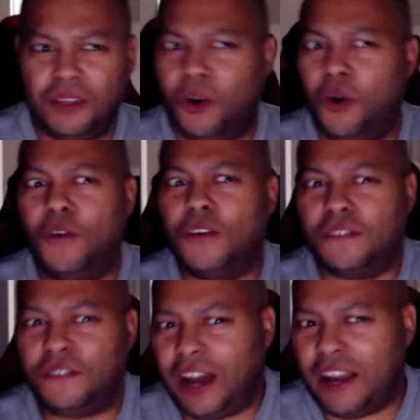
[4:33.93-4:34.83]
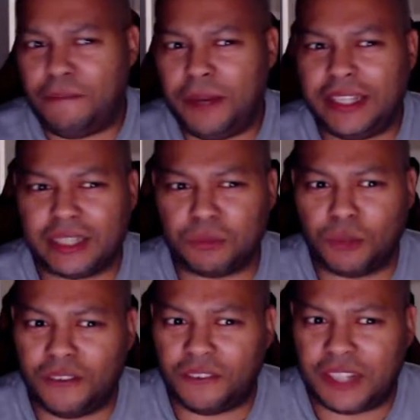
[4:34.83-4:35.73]
over five pages
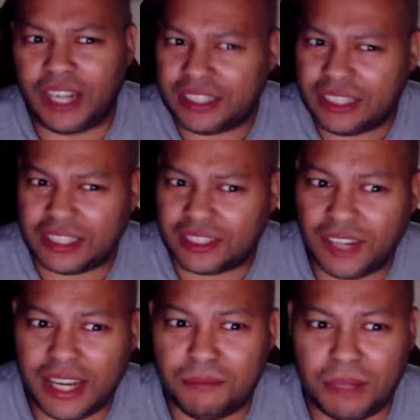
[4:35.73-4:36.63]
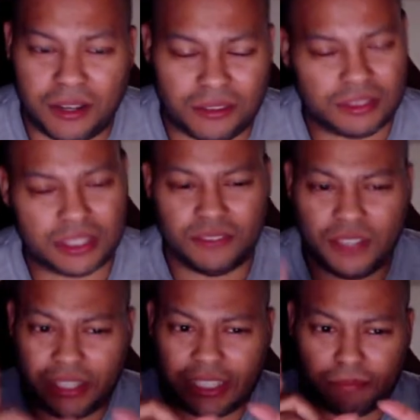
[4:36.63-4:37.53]
worth of content to write about. It's a
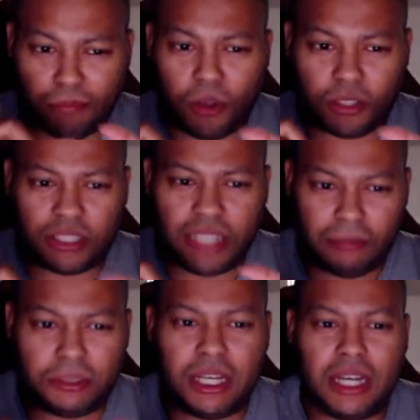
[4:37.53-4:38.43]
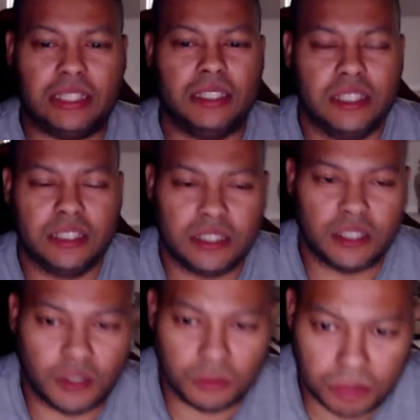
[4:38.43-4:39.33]
very small snapshot.
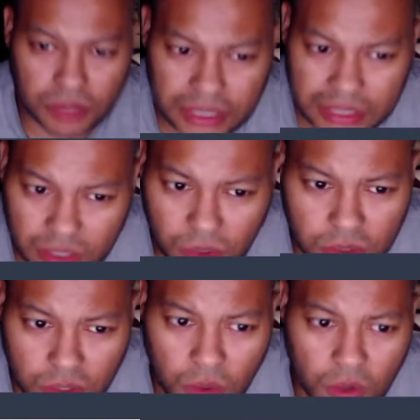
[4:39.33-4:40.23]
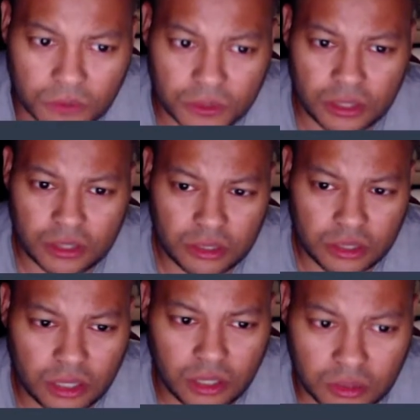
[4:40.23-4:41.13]
So please don't go over,
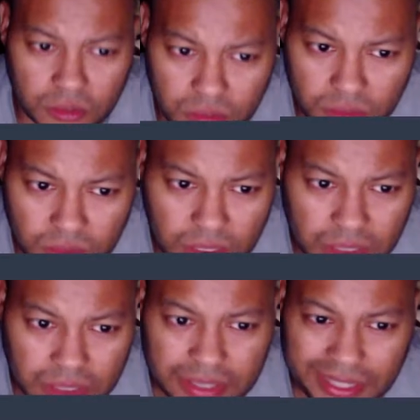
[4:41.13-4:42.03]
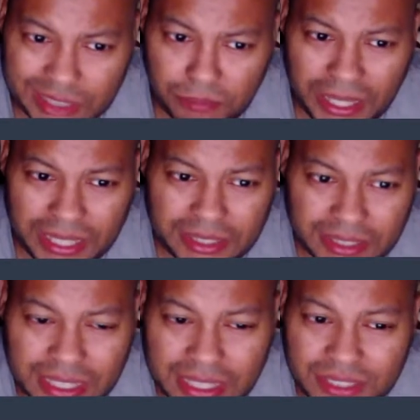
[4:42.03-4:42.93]
you know, six
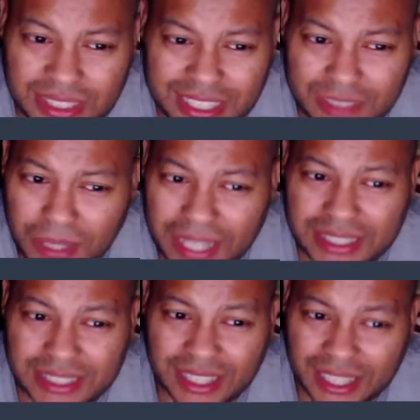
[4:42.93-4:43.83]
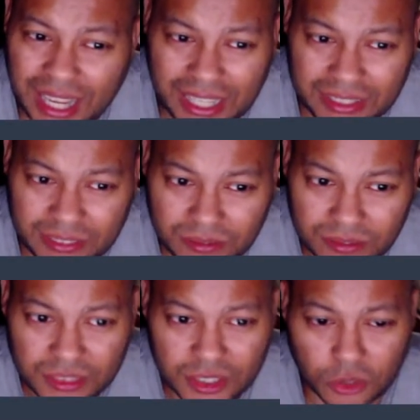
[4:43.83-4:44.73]
pages. And even six pages is a lot.
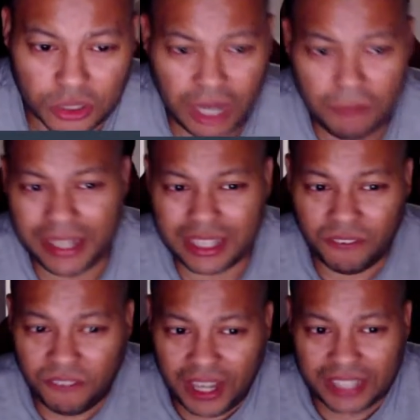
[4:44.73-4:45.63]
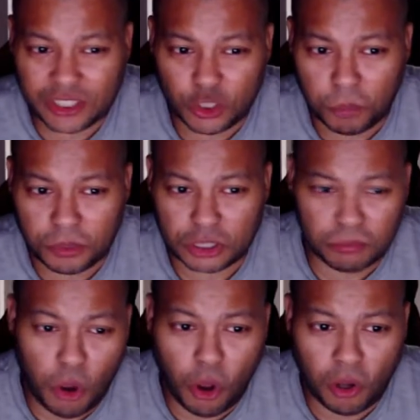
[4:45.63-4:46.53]
Don't try to make the font super
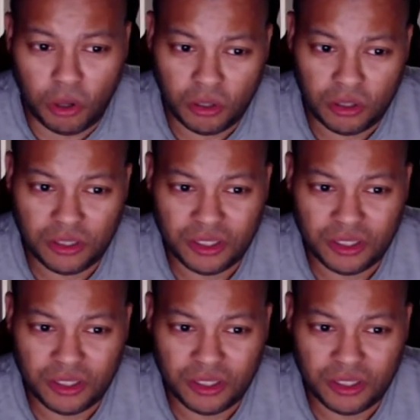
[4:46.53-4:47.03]
small,